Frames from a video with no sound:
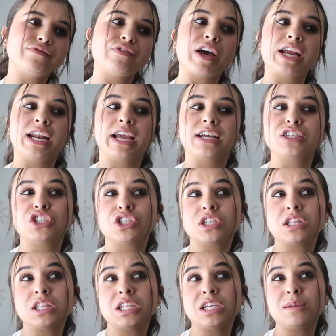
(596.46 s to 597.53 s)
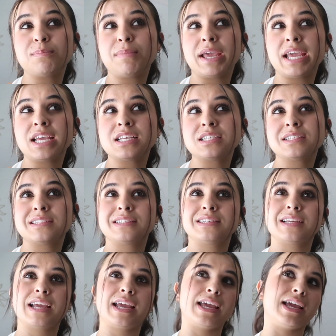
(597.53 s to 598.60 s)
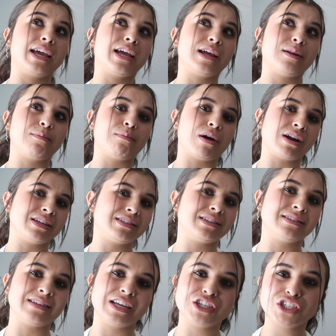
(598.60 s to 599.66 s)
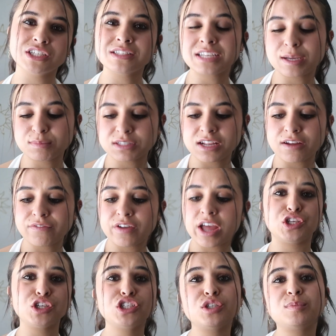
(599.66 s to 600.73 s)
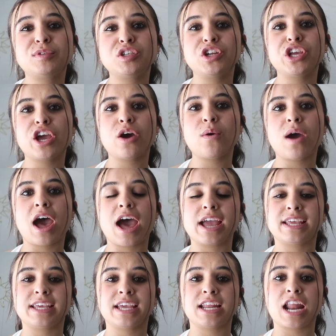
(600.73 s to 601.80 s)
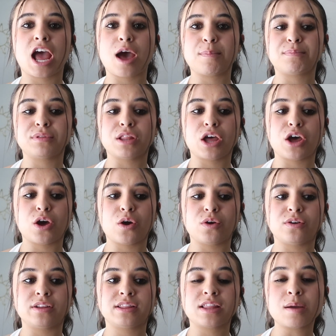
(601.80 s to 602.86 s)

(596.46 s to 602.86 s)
financially based and monetization type stuff. YouTube Studio, I can upload